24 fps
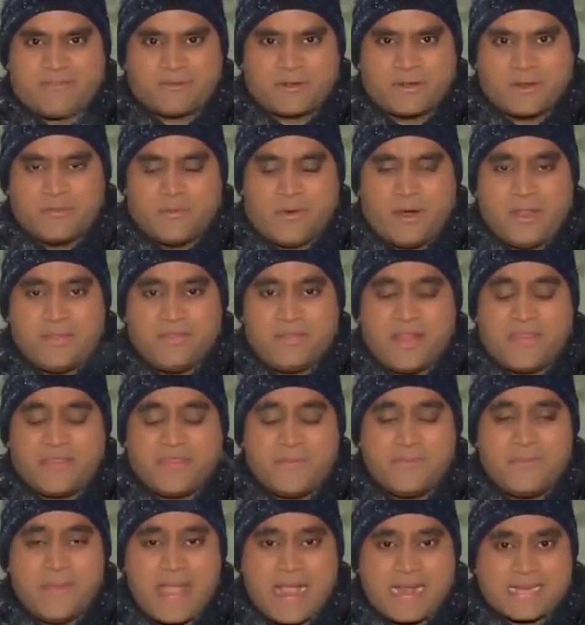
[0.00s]
everyone
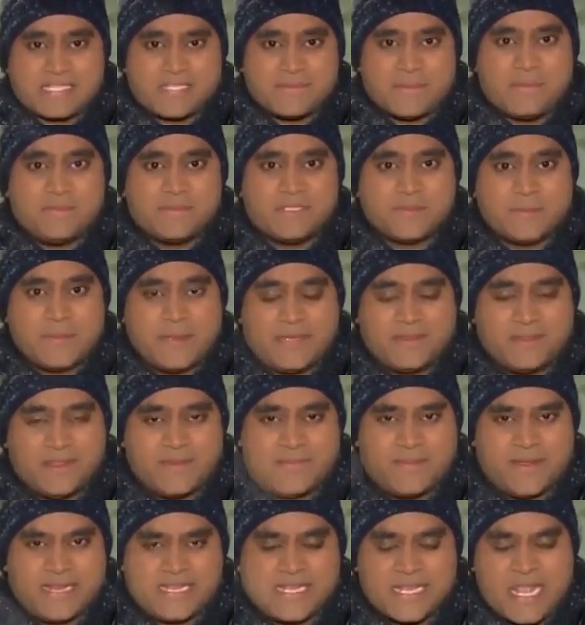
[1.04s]
that the maximum speed
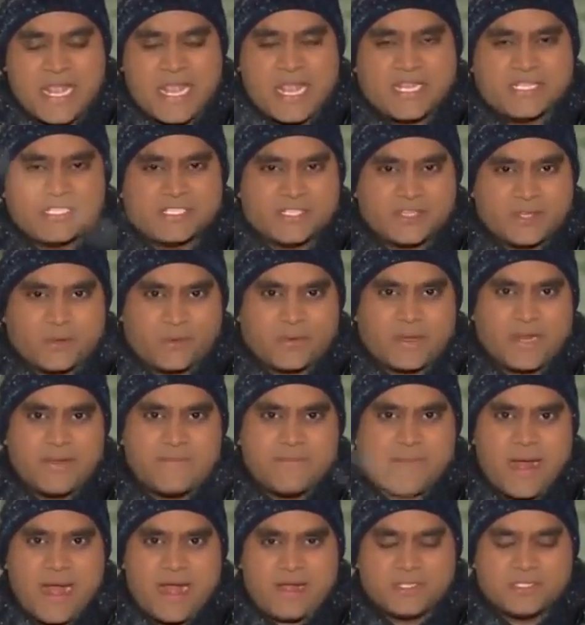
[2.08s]
limit is
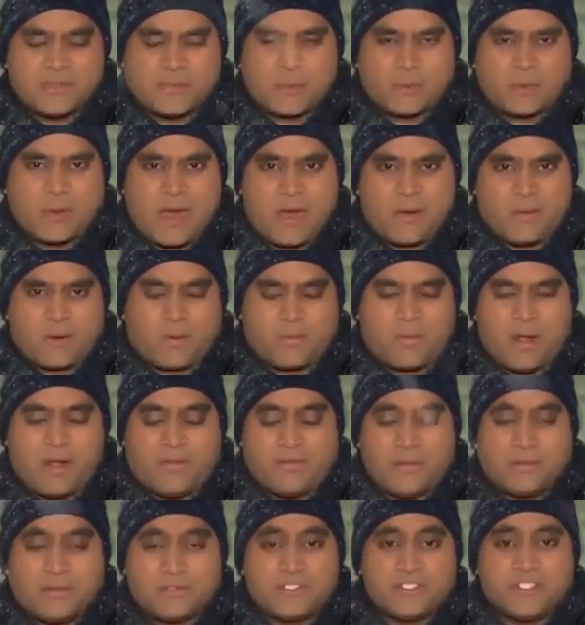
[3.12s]
30 miles per hour
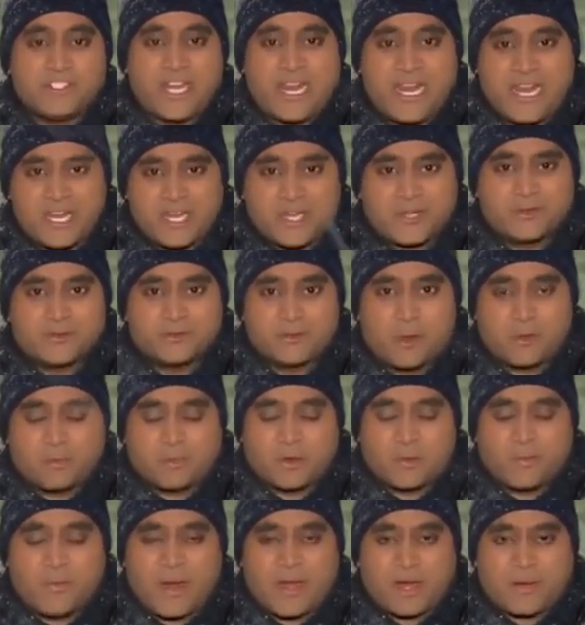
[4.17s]
while those chain
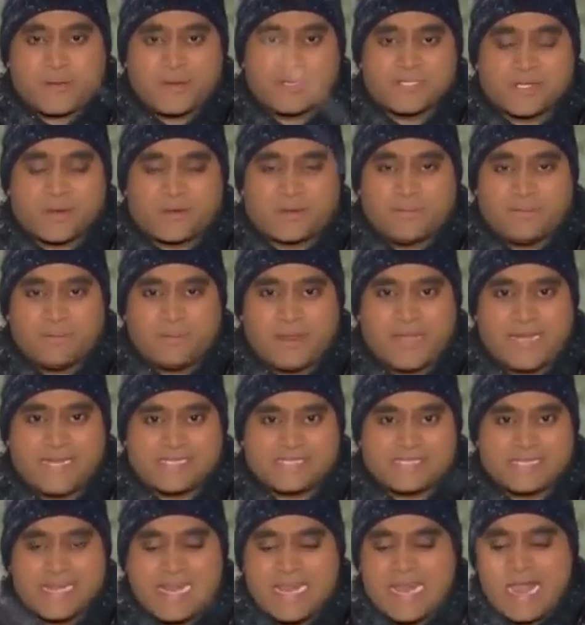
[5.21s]
control requirements are in
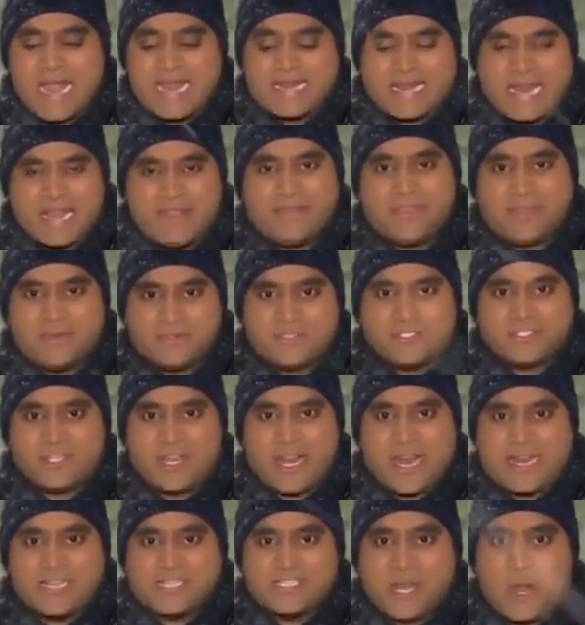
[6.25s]
place. Again, those
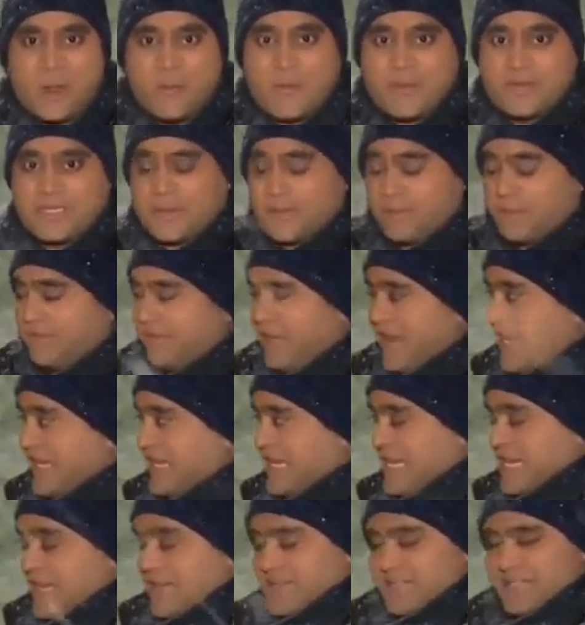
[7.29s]
chains hoping to
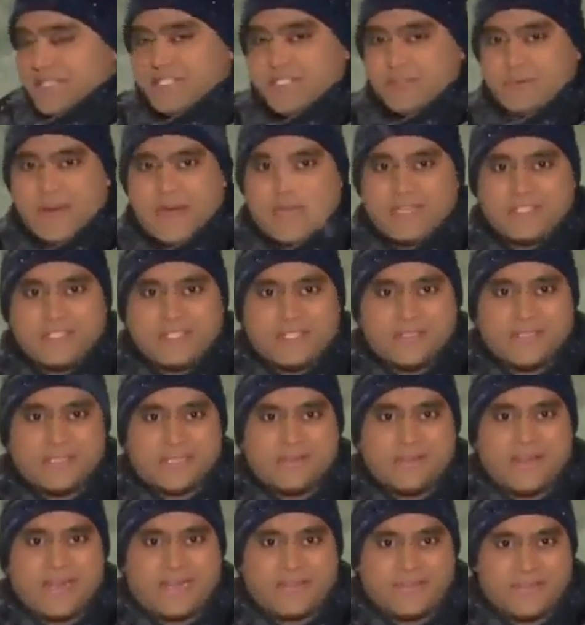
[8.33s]
prevent
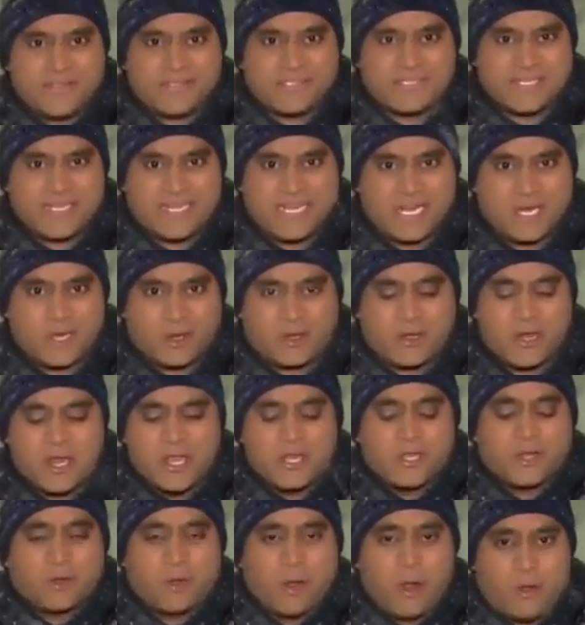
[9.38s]
situations like this here.
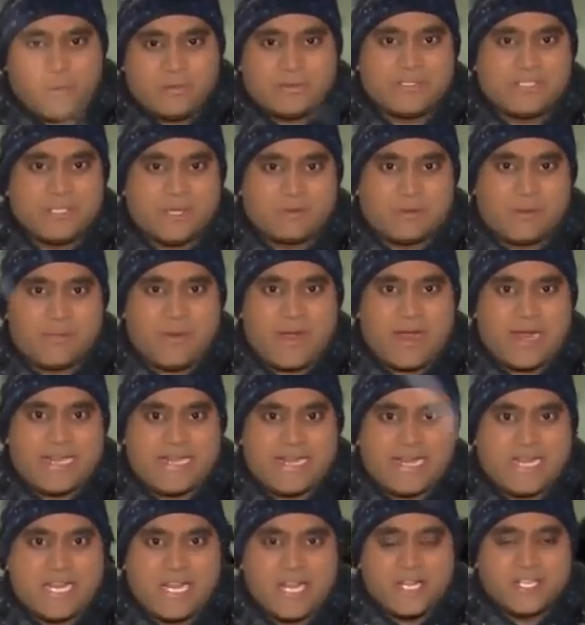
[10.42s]
You're also
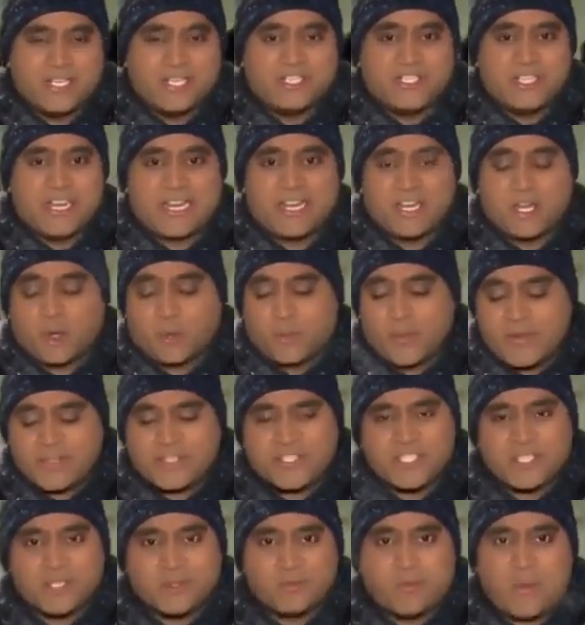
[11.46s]
reminded to check your
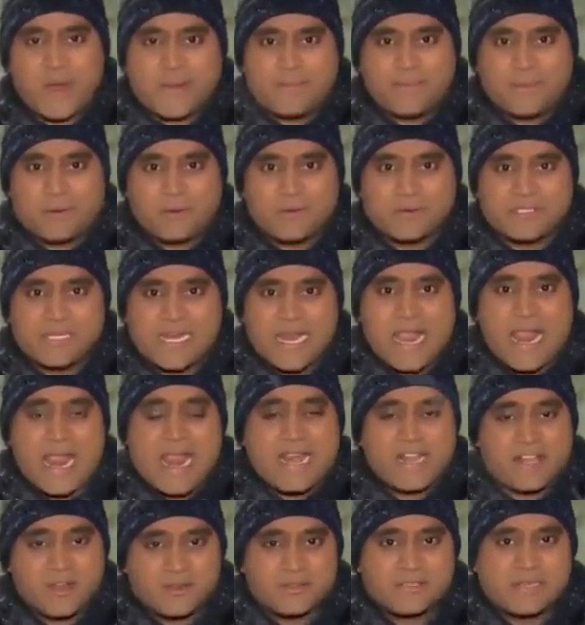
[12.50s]
windshield wipers
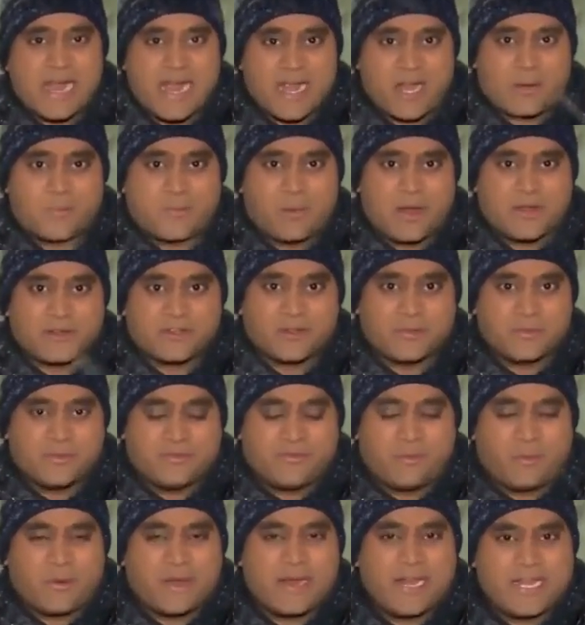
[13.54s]
and your tire pressure
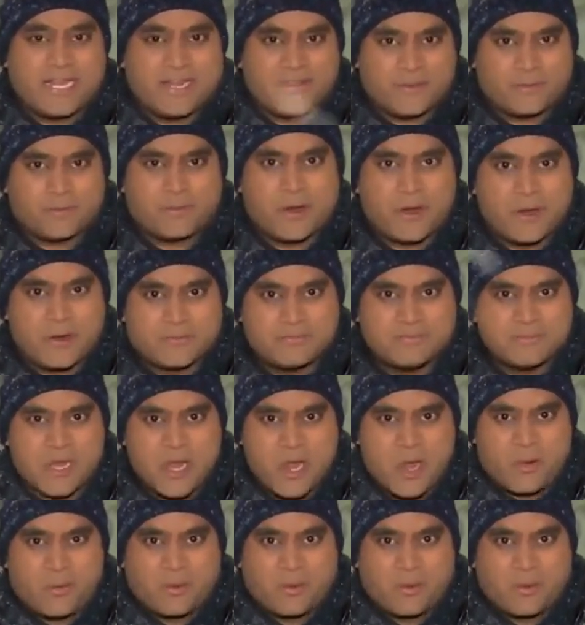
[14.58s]
before hitting the road.